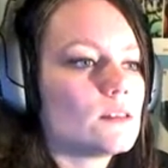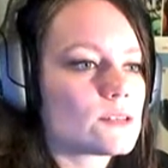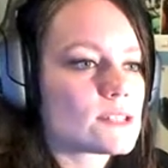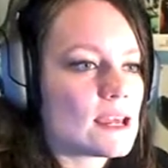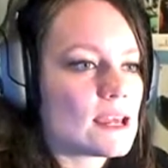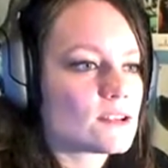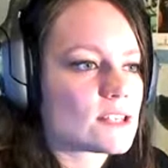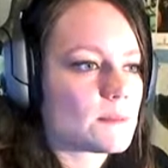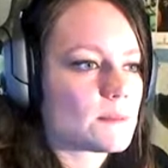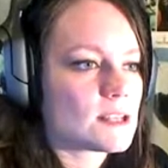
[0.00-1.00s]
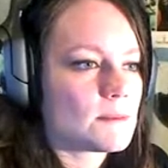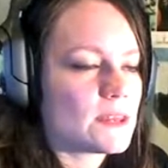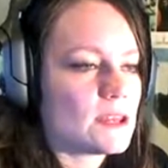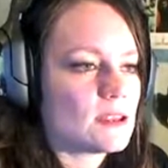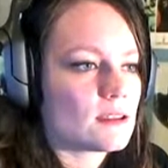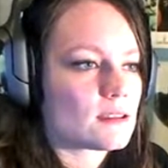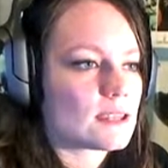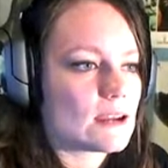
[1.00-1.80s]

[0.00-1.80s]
New standard, something something,